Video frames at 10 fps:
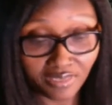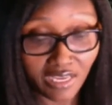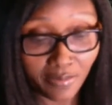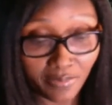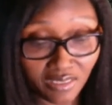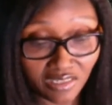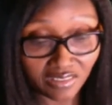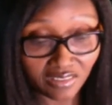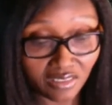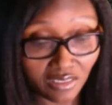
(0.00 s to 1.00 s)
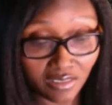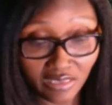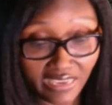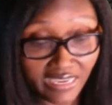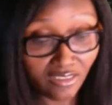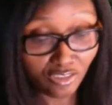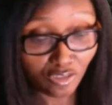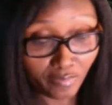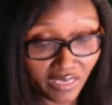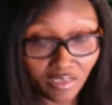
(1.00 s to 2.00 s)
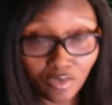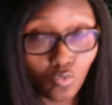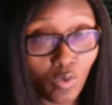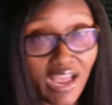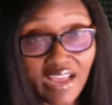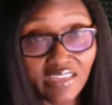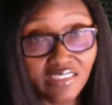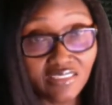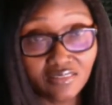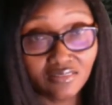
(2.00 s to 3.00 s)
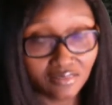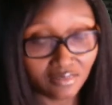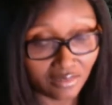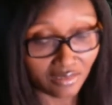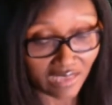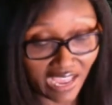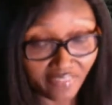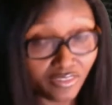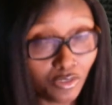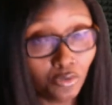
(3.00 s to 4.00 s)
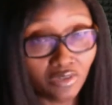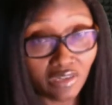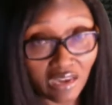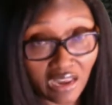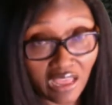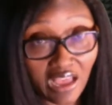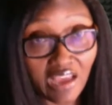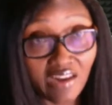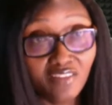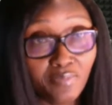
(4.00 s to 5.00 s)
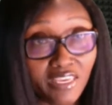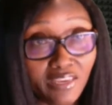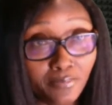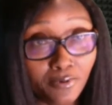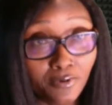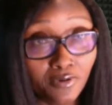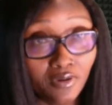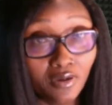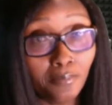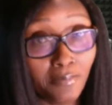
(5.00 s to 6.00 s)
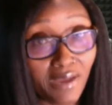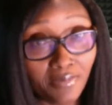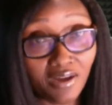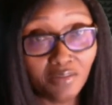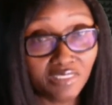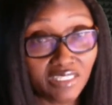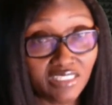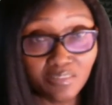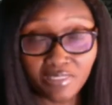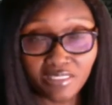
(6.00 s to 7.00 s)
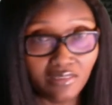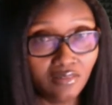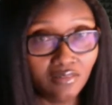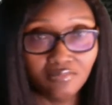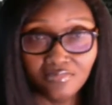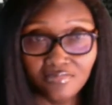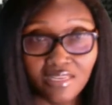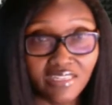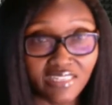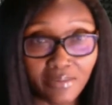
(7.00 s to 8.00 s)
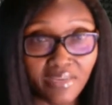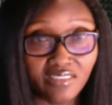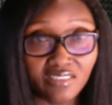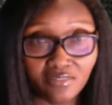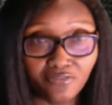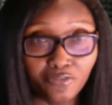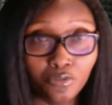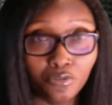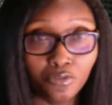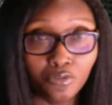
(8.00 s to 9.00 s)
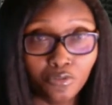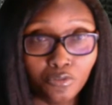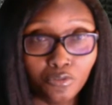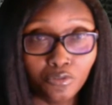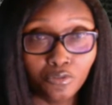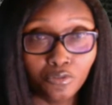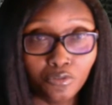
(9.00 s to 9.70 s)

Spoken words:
because age don't make you wise. I've known a lot of people my mom's age, but they made some foolish choices,